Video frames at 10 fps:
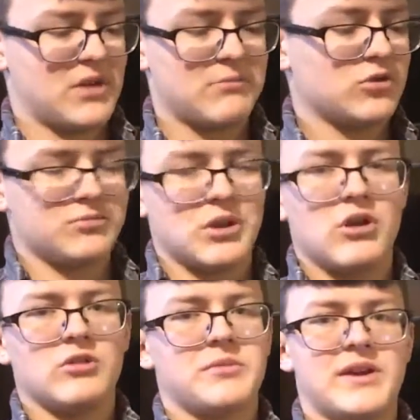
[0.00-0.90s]
Tumblr
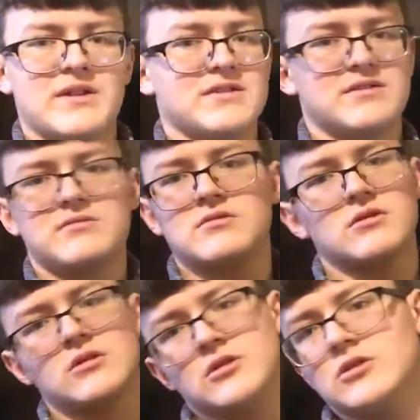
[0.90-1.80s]
blog because
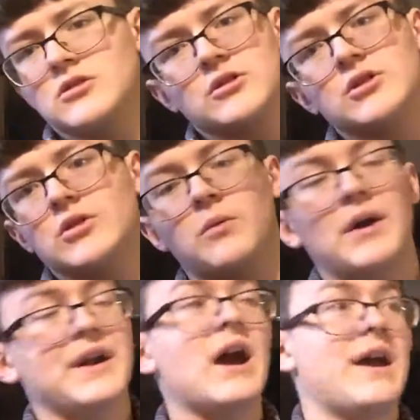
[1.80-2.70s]

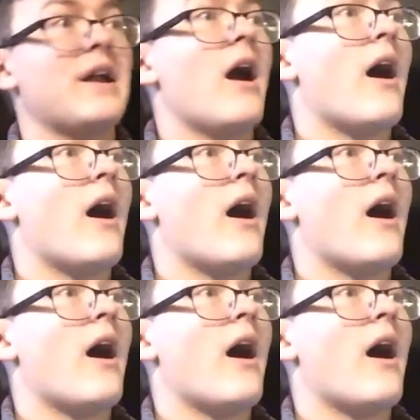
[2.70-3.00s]
why not?